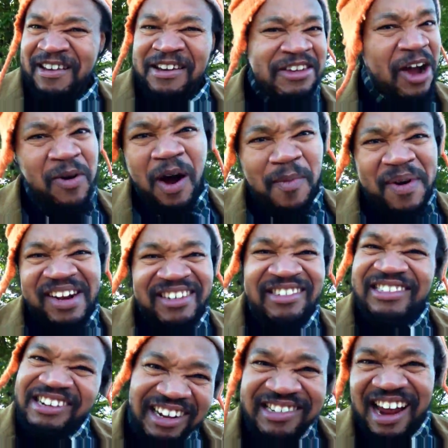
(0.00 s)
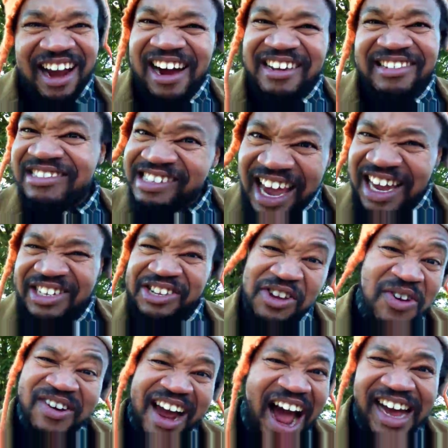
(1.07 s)
Yo, how many sons I gotta say so
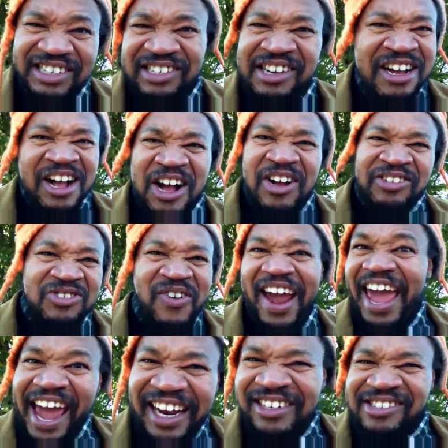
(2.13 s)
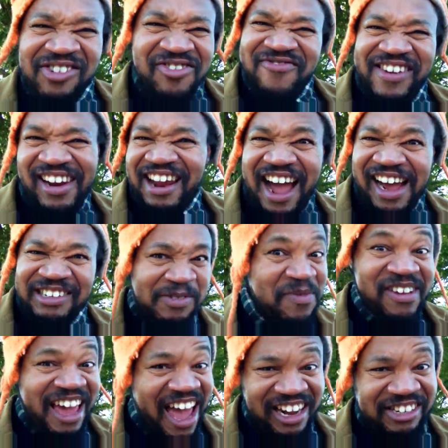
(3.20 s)
you guys, you ends gonna realize I'm
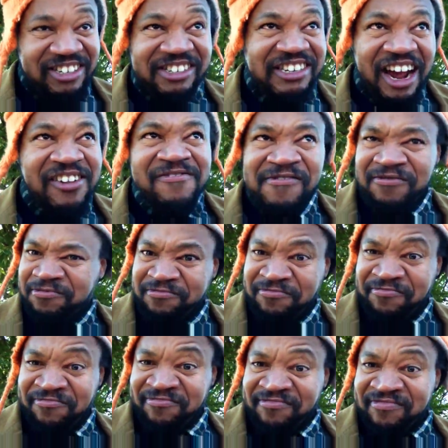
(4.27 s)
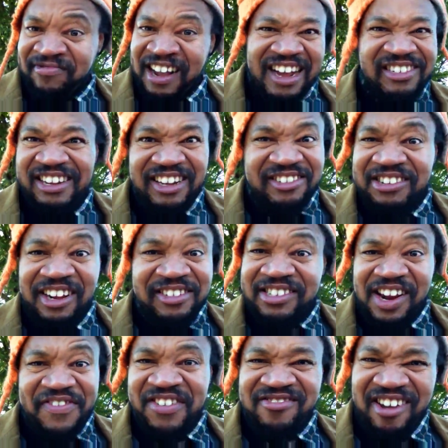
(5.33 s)
a gangster, son? I said son
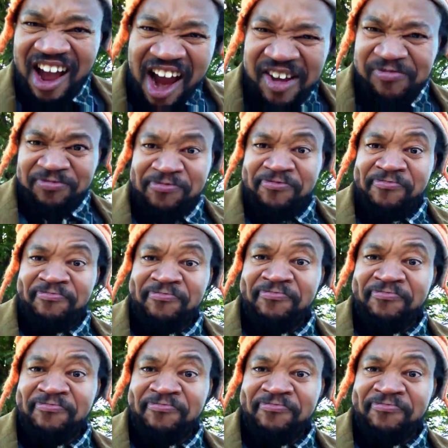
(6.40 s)
7 times.